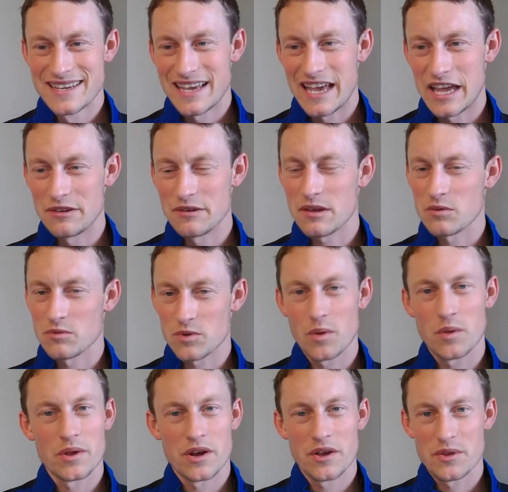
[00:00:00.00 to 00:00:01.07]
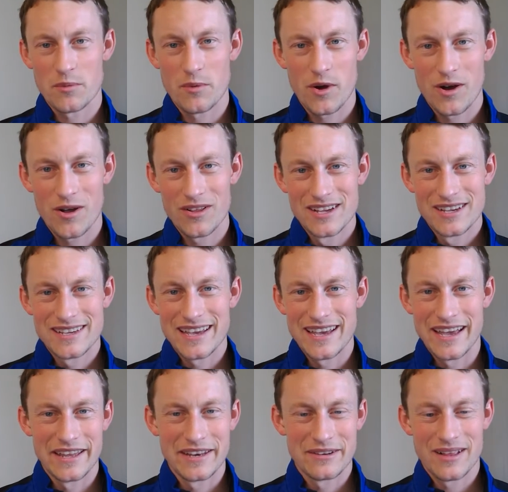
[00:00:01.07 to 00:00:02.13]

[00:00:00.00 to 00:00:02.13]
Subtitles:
and you can roll it on the wall, and